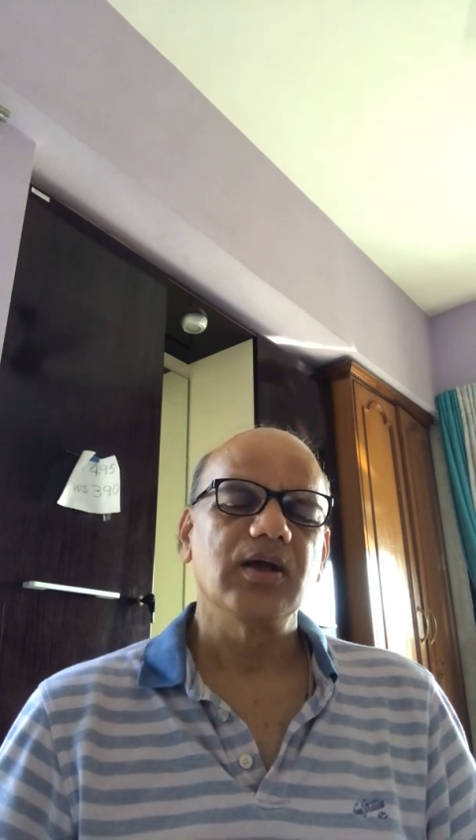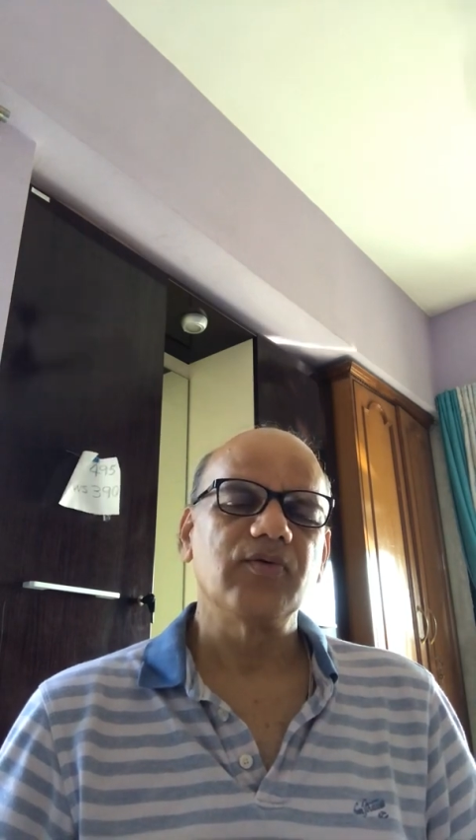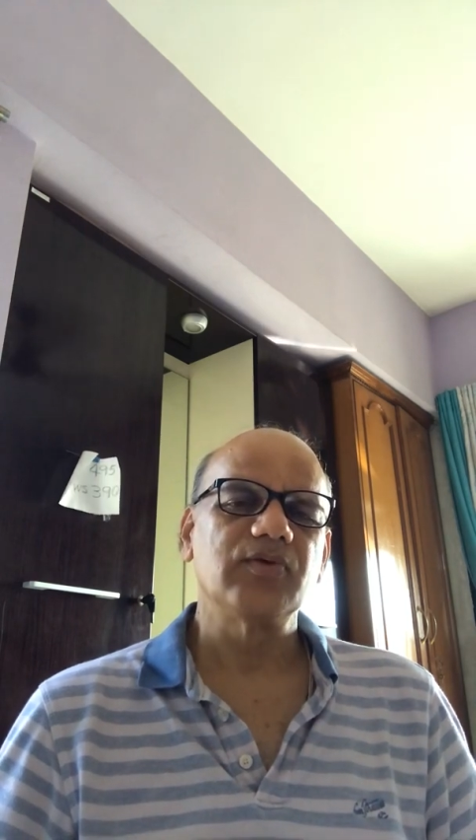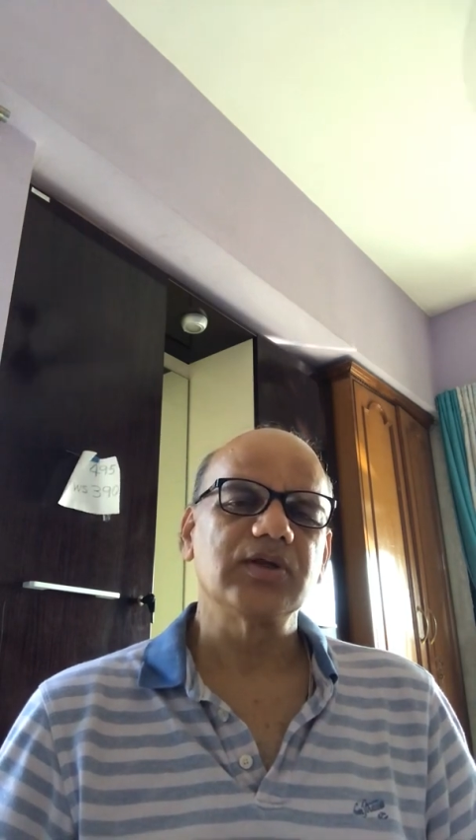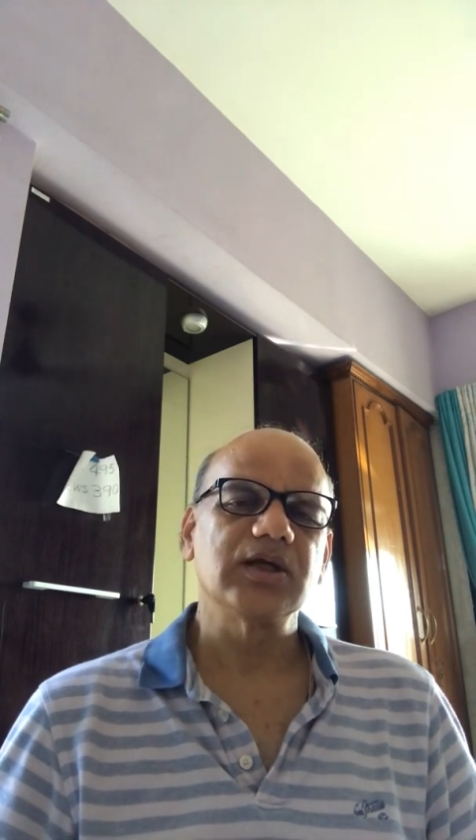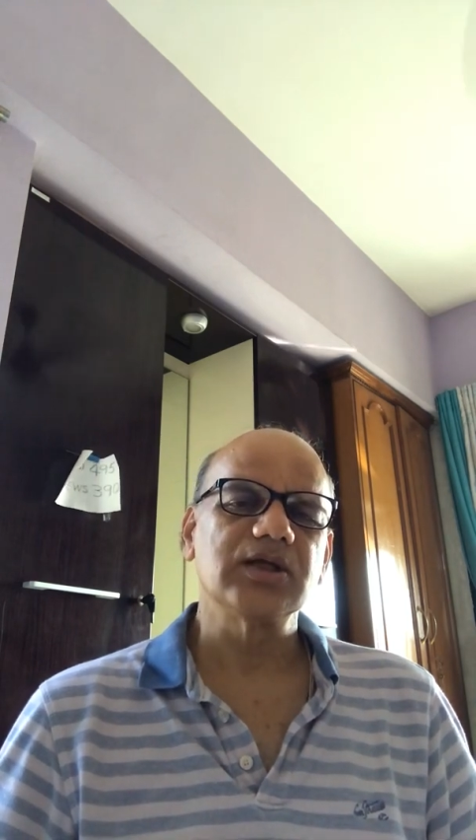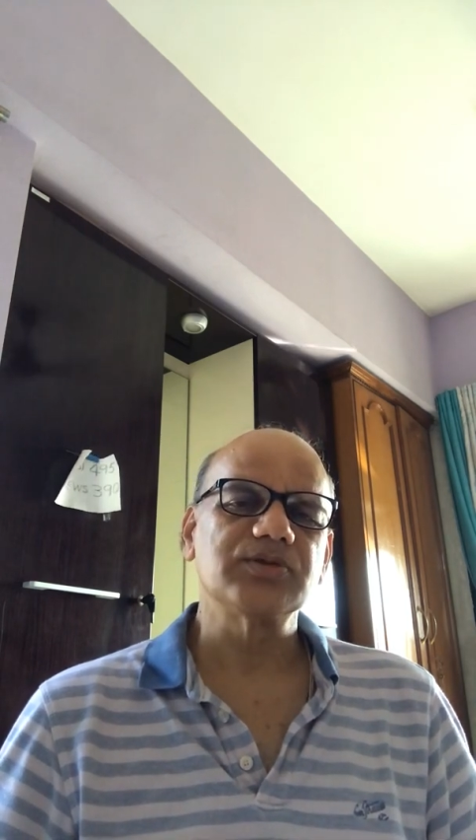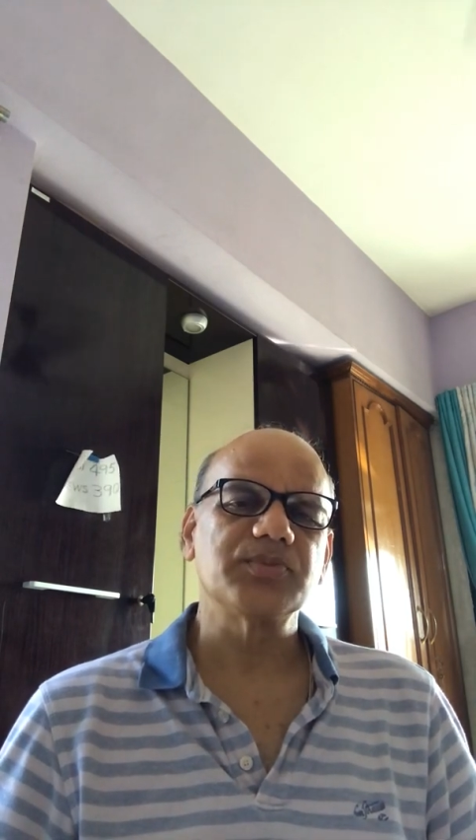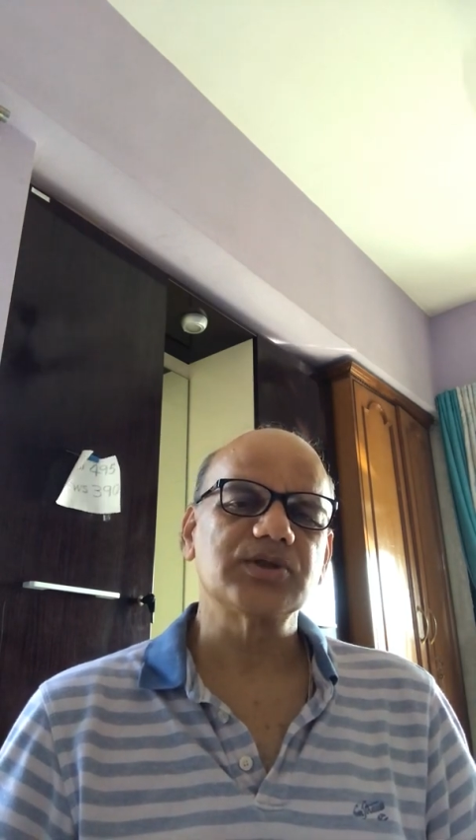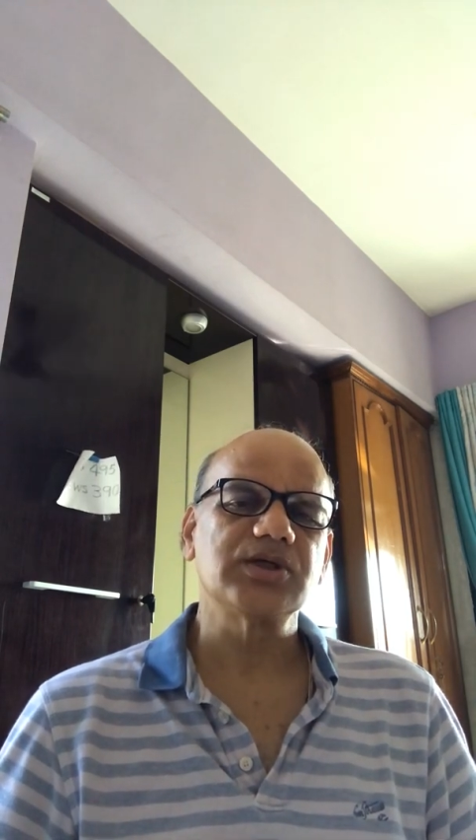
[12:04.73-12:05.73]
everything
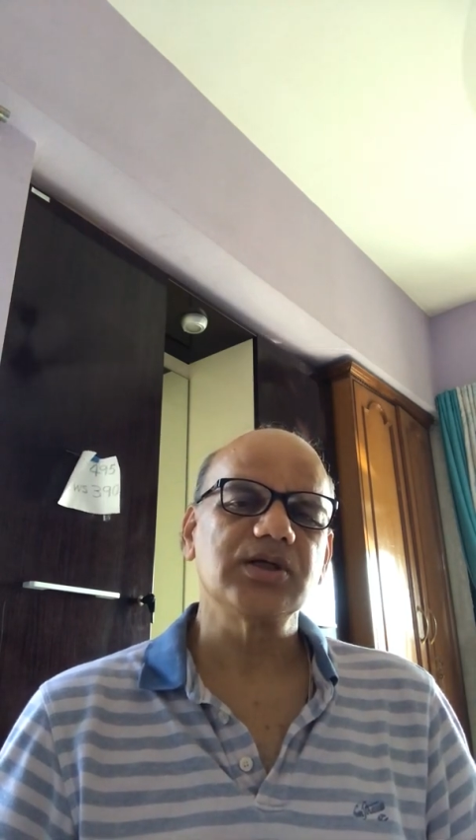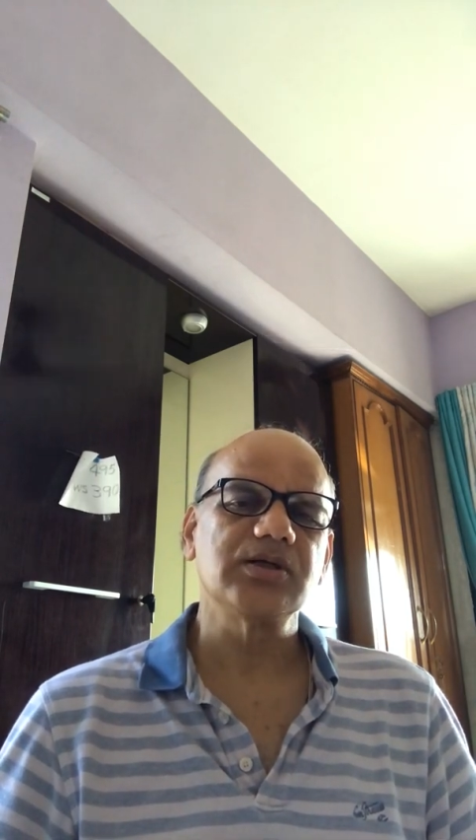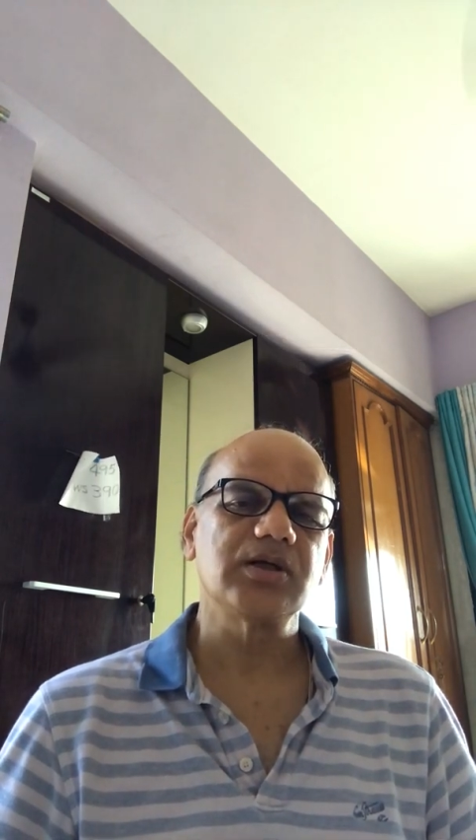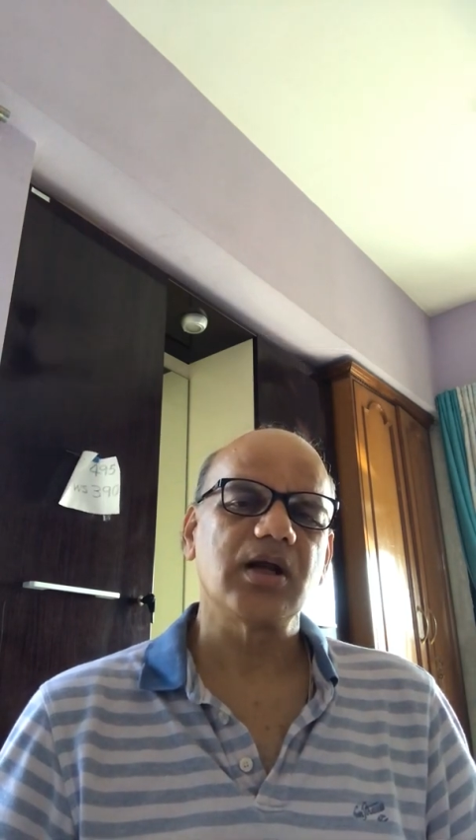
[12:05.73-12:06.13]
is machined,